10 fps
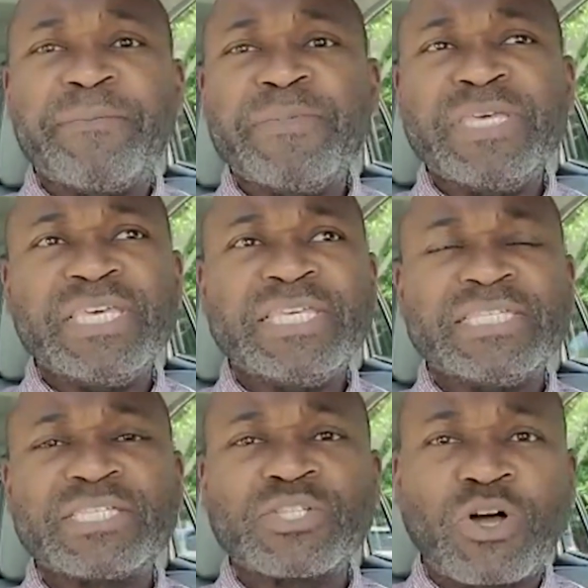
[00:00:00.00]
he
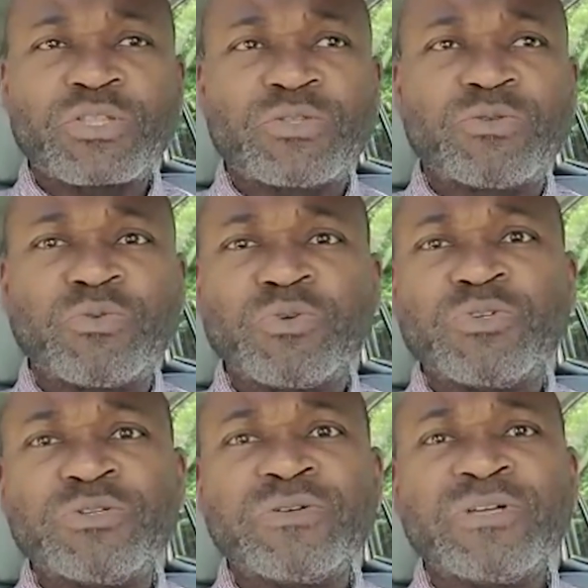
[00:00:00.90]
stuck
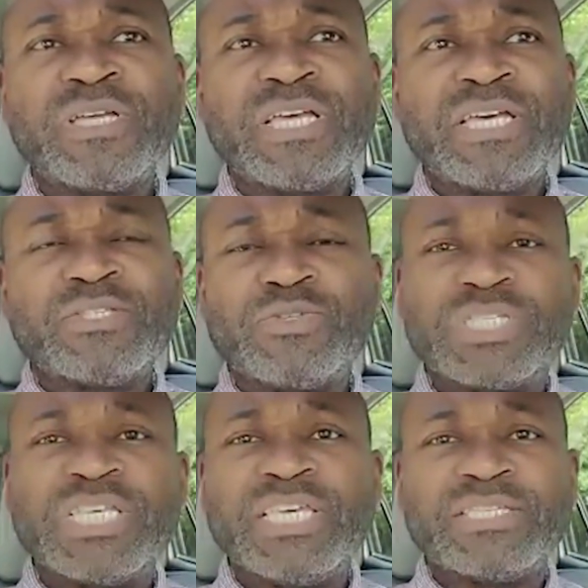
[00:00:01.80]
through to
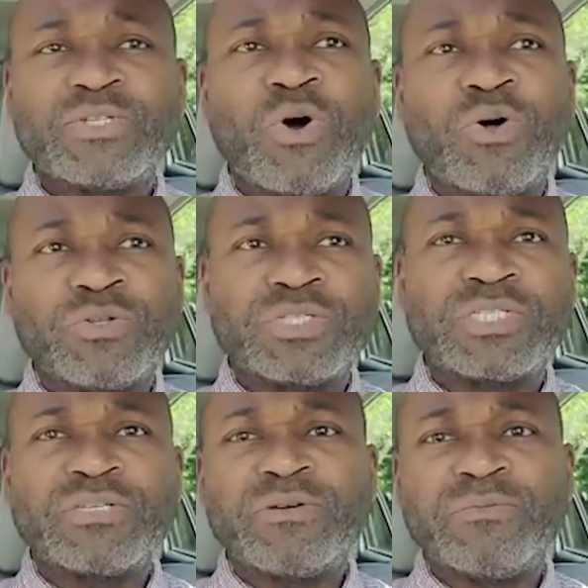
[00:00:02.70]
see his
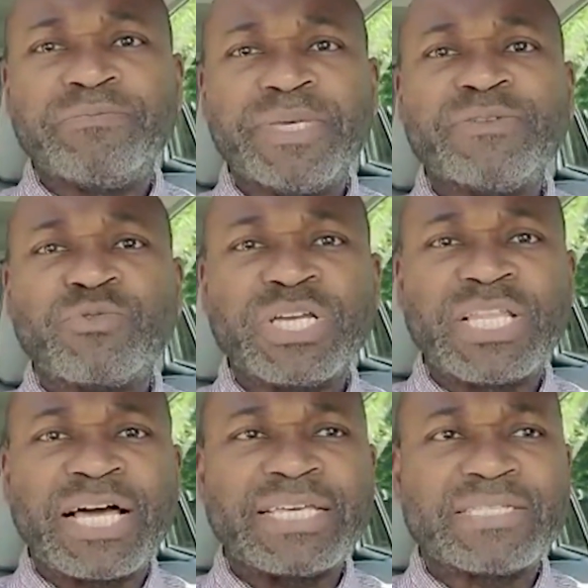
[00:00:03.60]
goals being
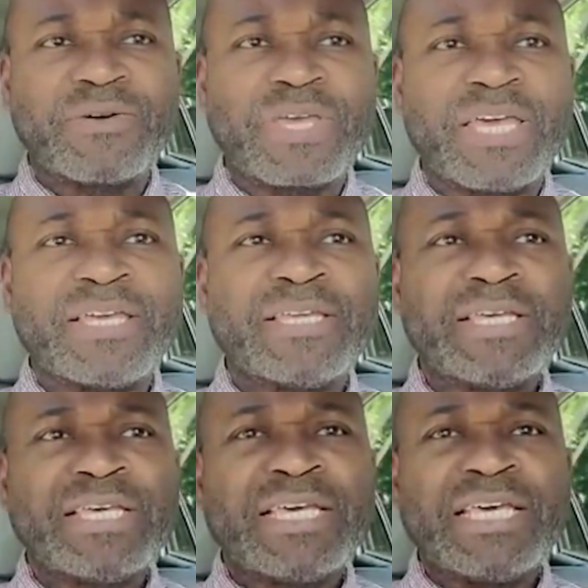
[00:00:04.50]
realized, okay?
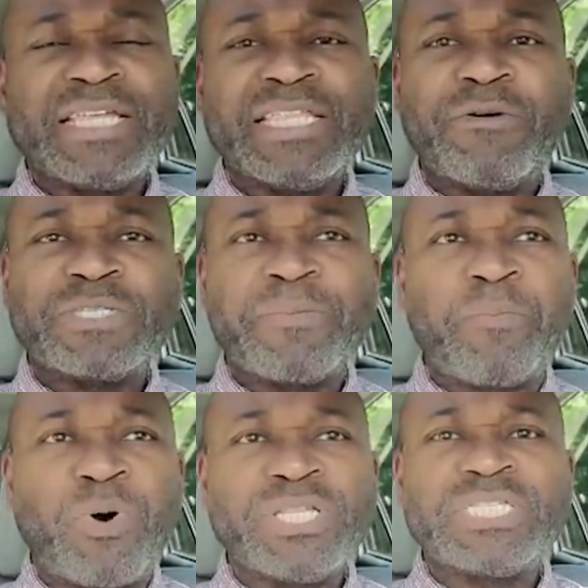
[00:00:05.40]
There was a
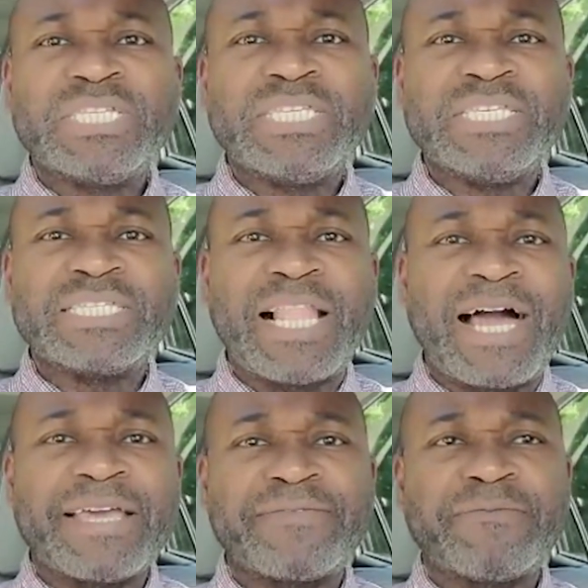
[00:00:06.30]
point in his
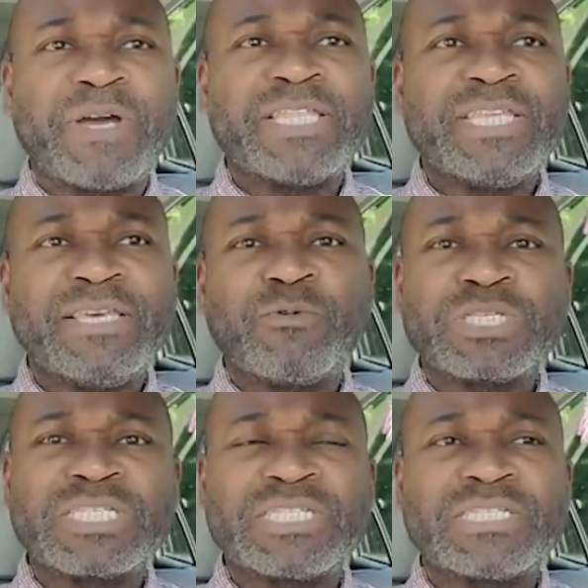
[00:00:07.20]
life when he
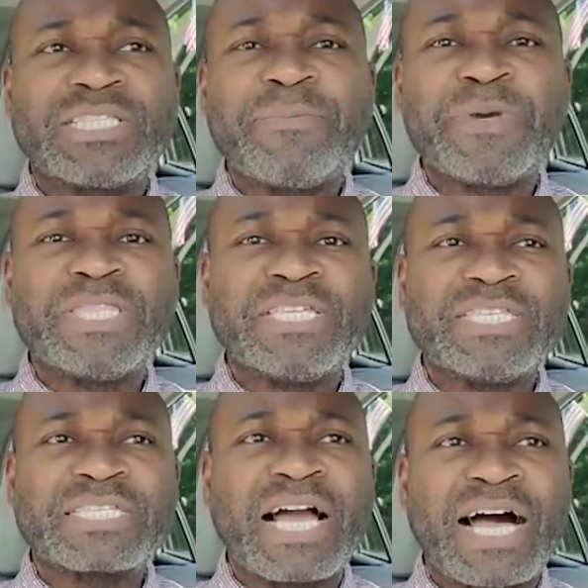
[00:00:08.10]
was sleeping in
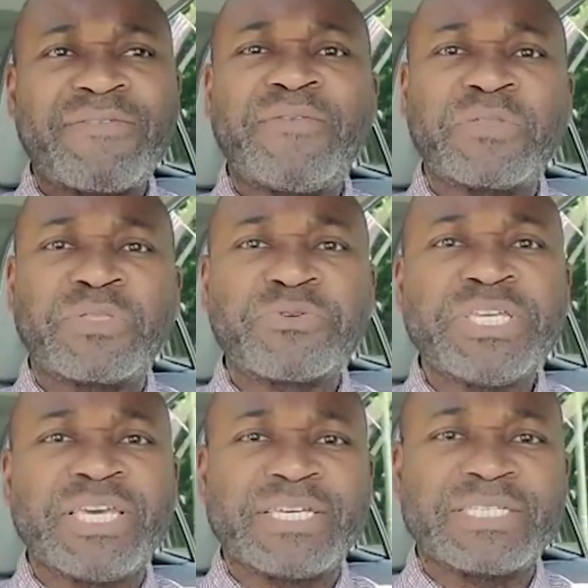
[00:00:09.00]
his car for
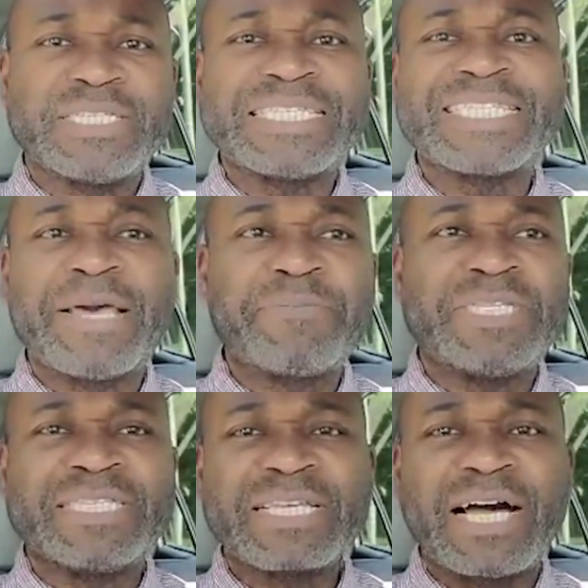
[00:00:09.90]
3 years. He slept
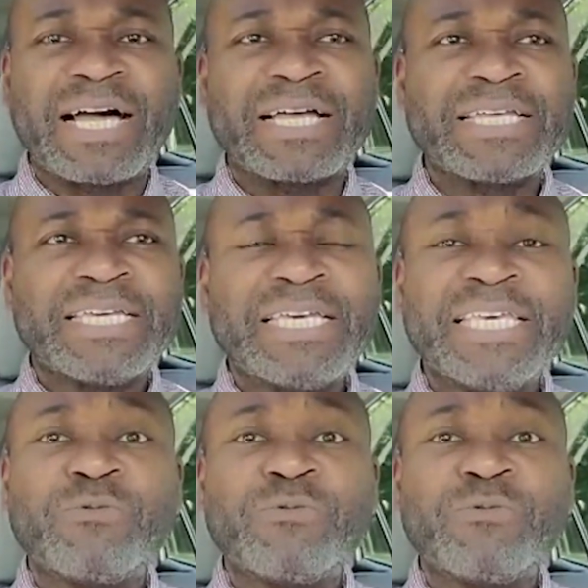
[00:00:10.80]
in his car. He